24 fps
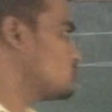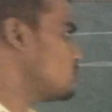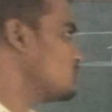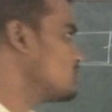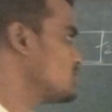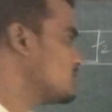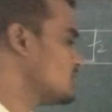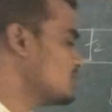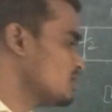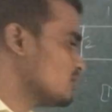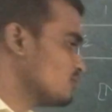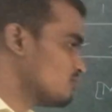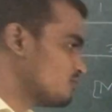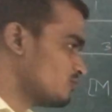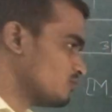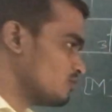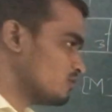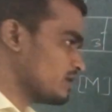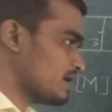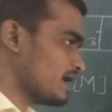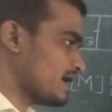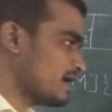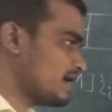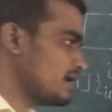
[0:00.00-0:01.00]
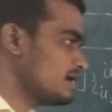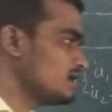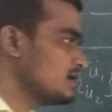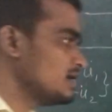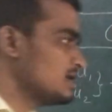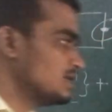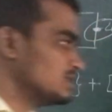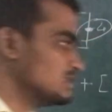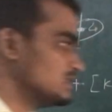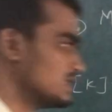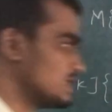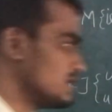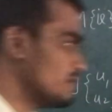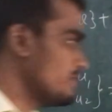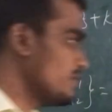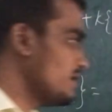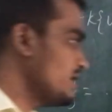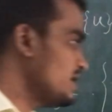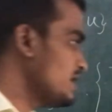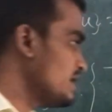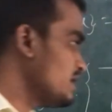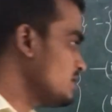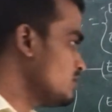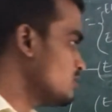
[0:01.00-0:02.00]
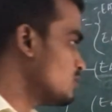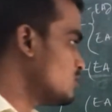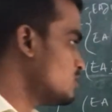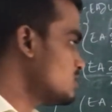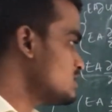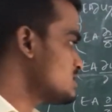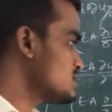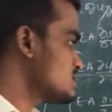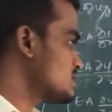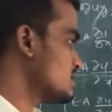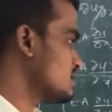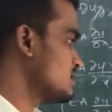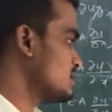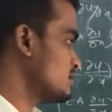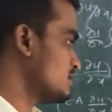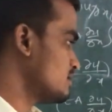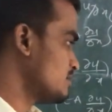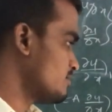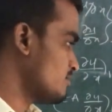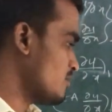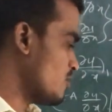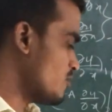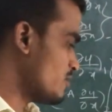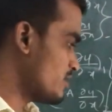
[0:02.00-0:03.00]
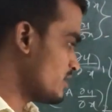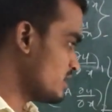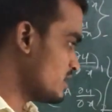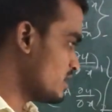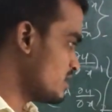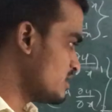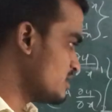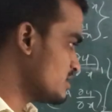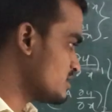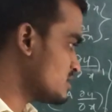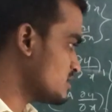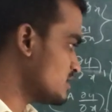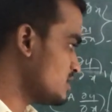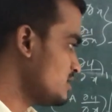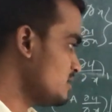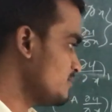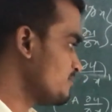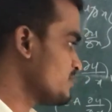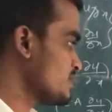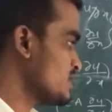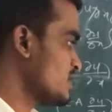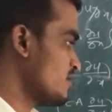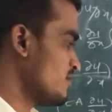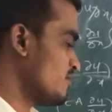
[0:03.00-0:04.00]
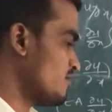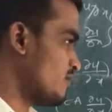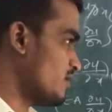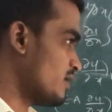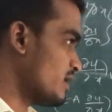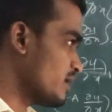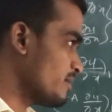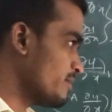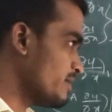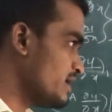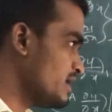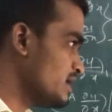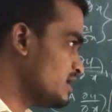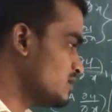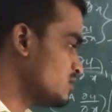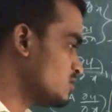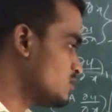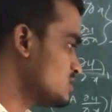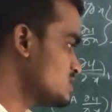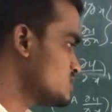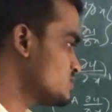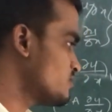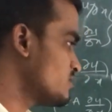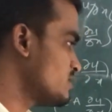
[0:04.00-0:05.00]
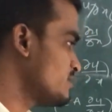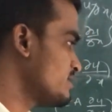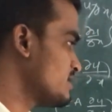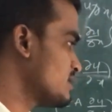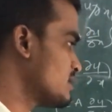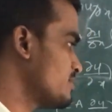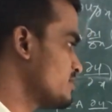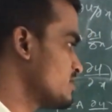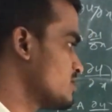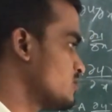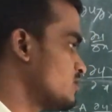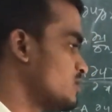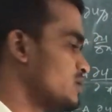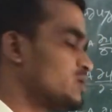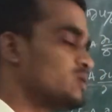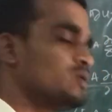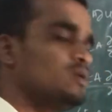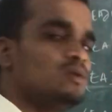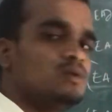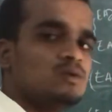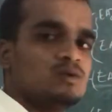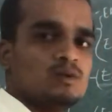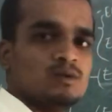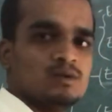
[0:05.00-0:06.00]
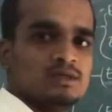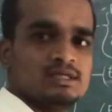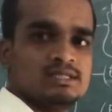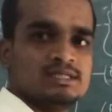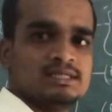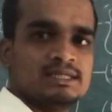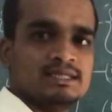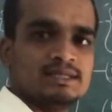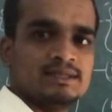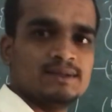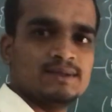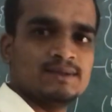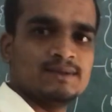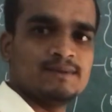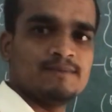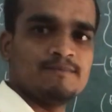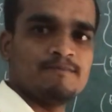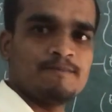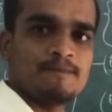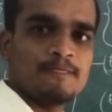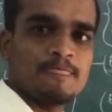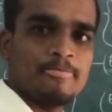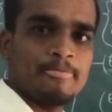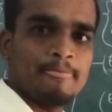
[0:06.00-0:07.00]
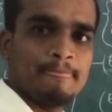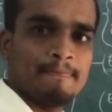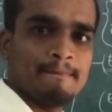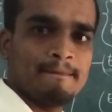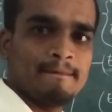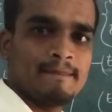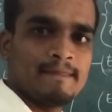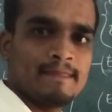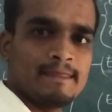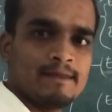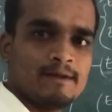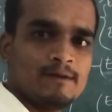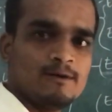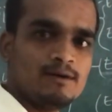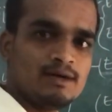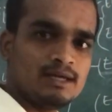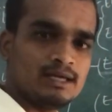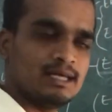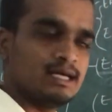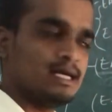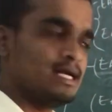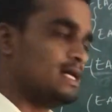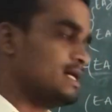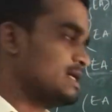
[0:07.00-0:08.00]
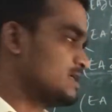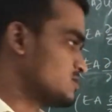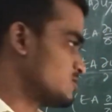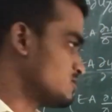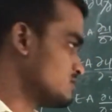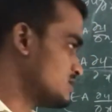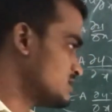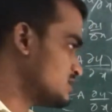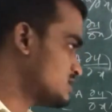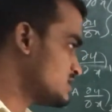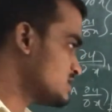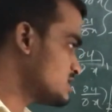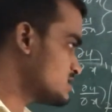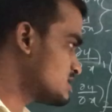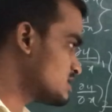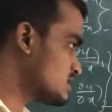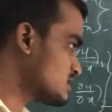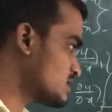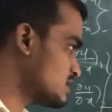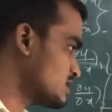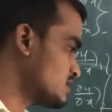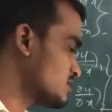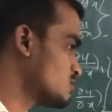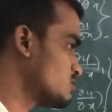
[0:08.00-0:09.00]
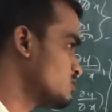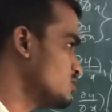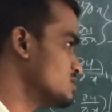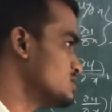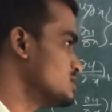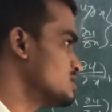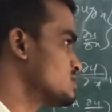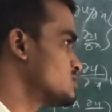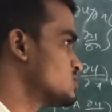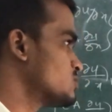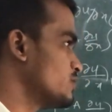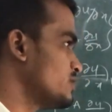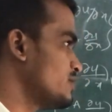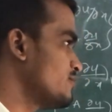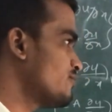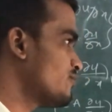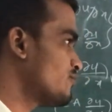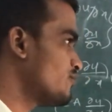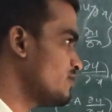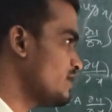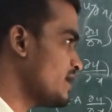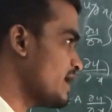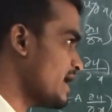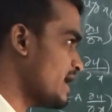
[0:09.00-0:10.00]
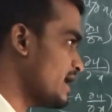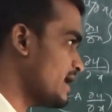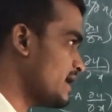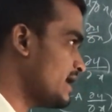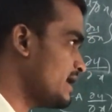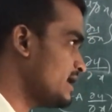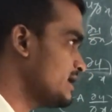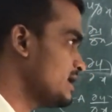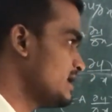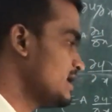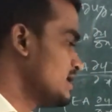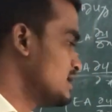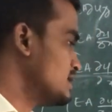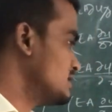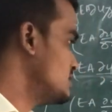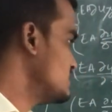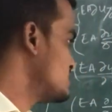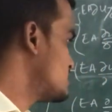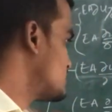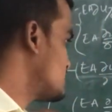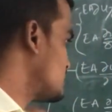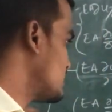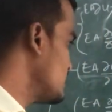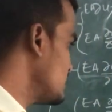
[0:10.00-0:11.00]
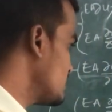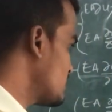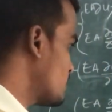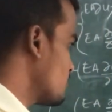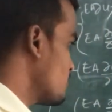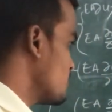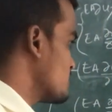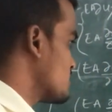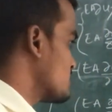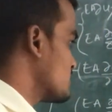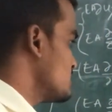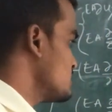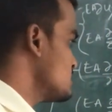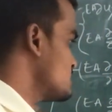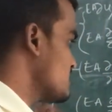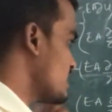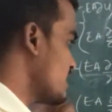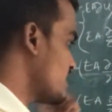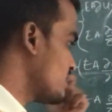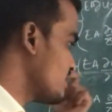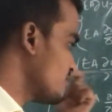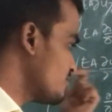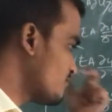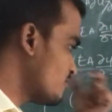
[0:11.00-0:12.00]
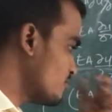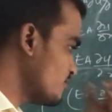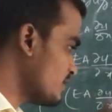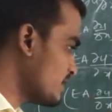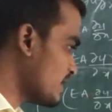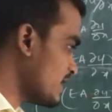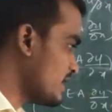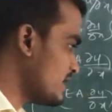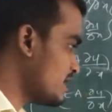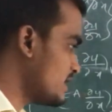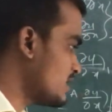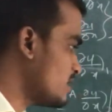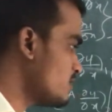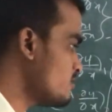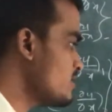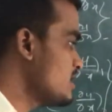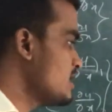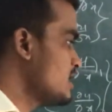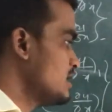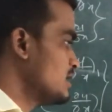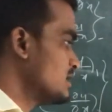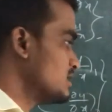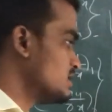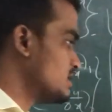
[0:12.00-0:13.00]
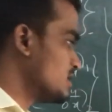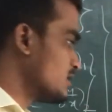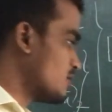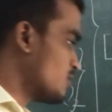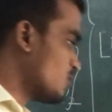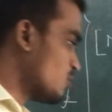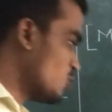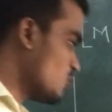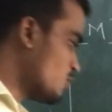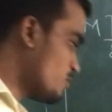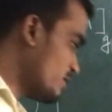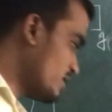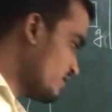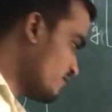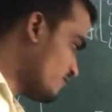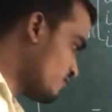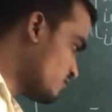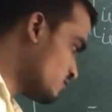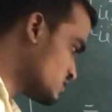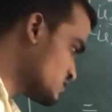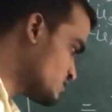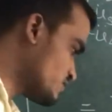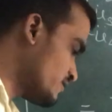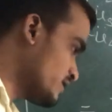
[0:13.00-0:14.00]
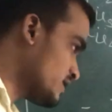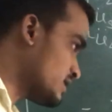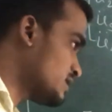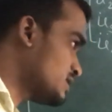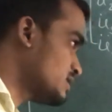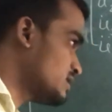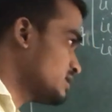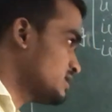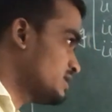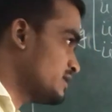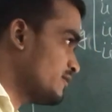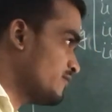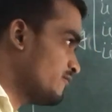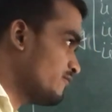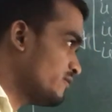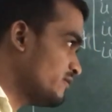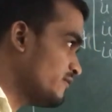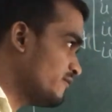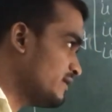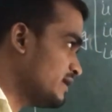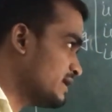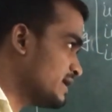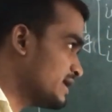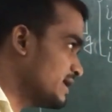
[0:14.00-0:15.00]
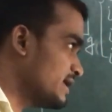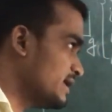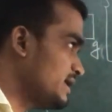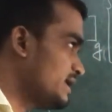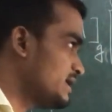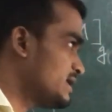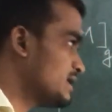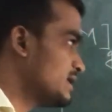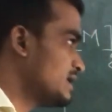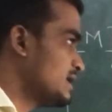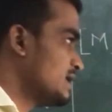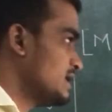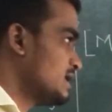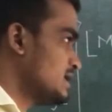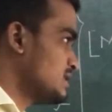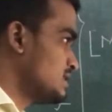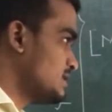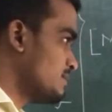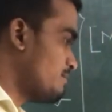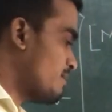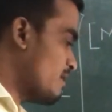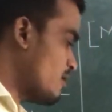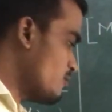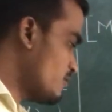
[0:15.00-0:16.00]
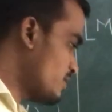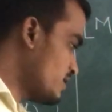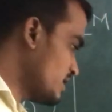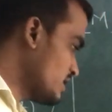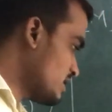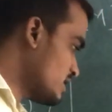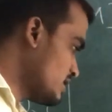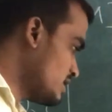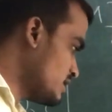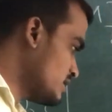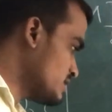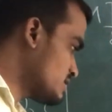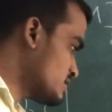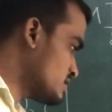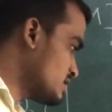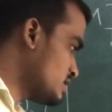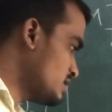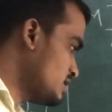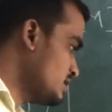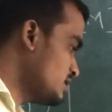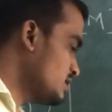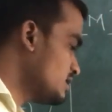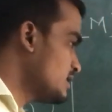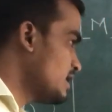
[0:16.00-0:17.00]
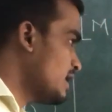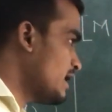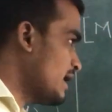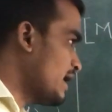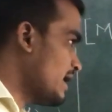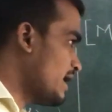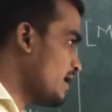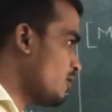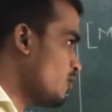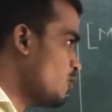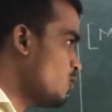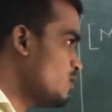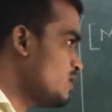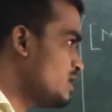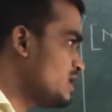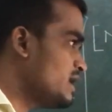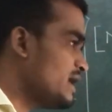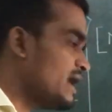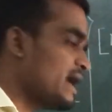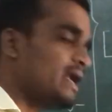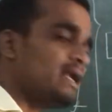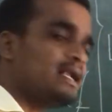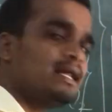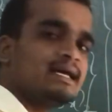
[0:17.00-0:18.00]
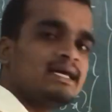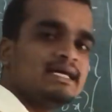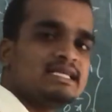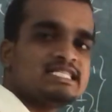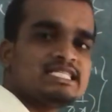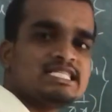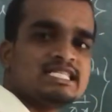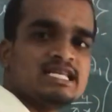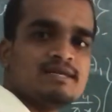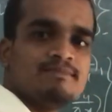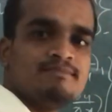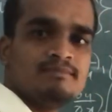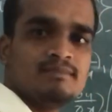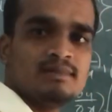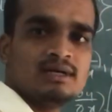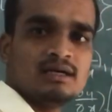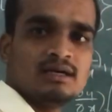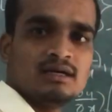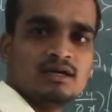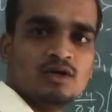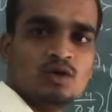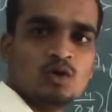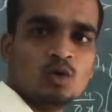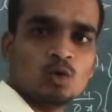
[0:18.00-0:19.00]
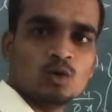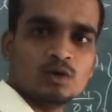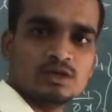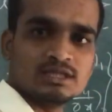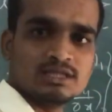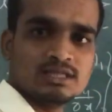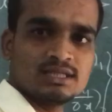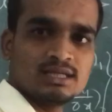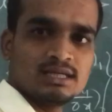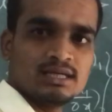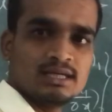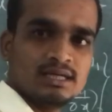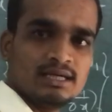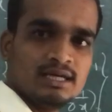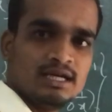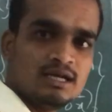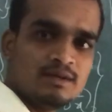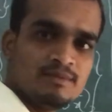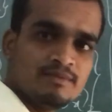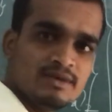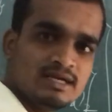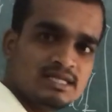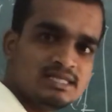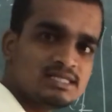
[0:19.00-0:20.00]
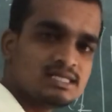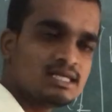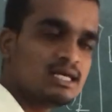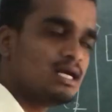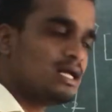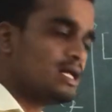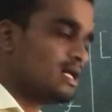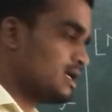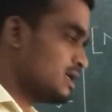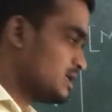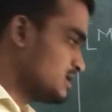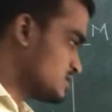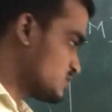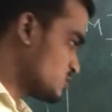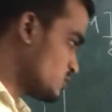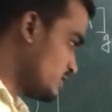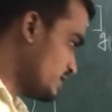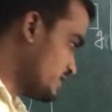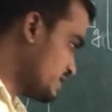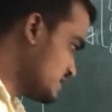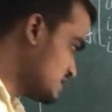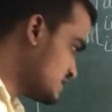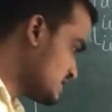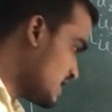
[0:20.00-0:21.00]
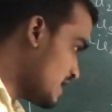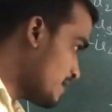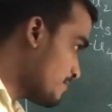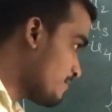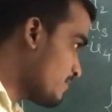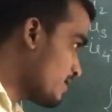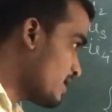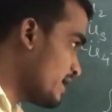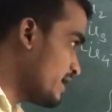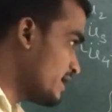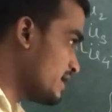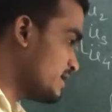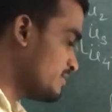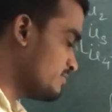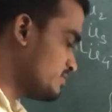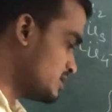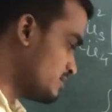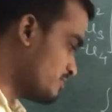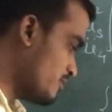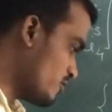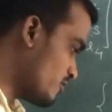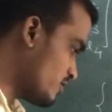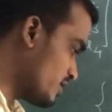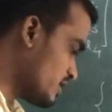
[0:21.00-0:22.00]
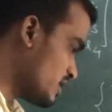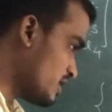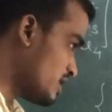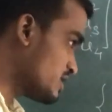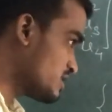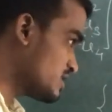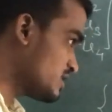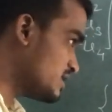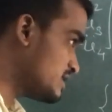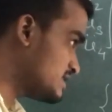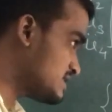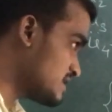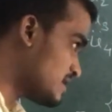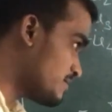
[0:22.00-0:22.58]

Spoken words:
node 4, and the remaining nodes, boundary condition for remaining nodes will become equal to 0. Okay, so this is the conclusion. So if we add these three equations and if we write down the global force vector, then we will get the boundary condition only at extreme nodes. It means, so it is applied, the boundary condition is